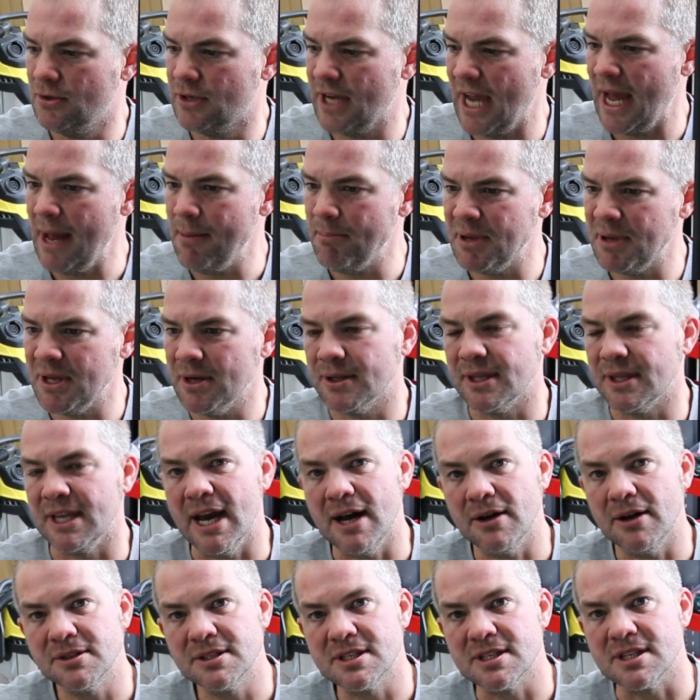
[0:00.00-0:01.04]
can be on the
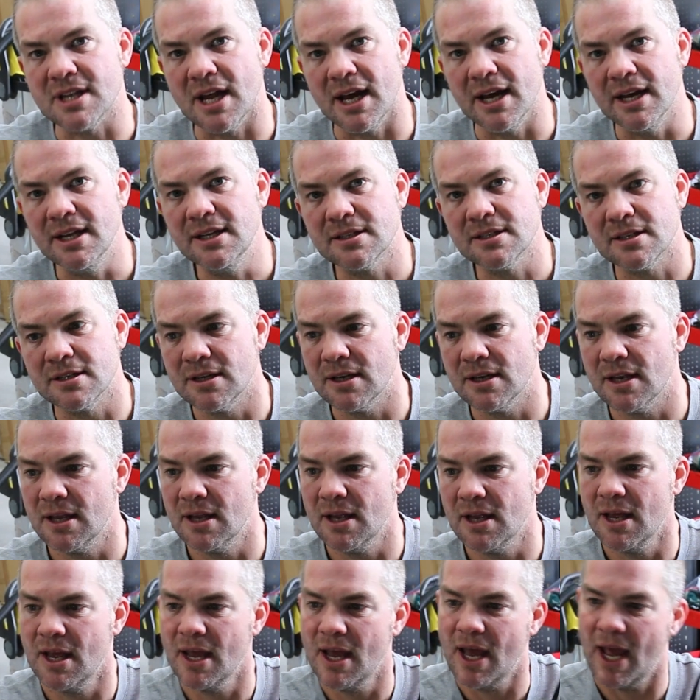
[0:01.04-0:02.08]
outside
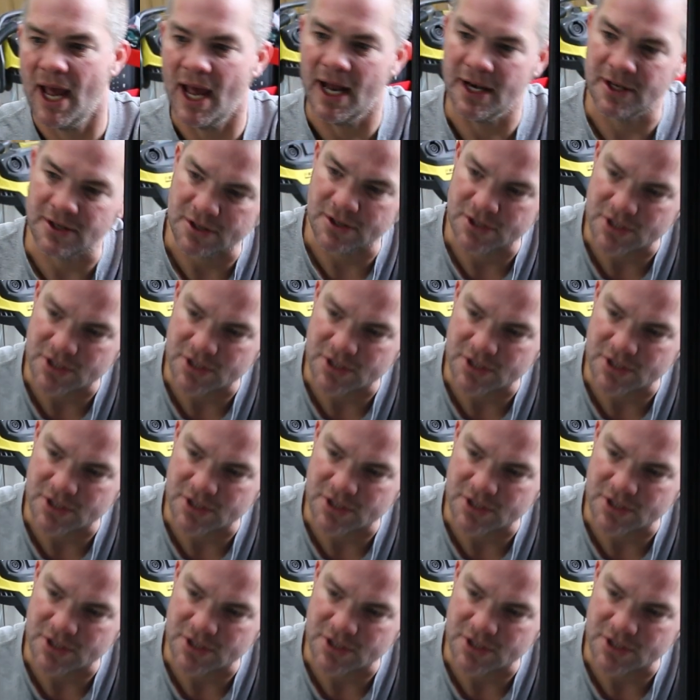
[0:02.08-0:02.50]
and you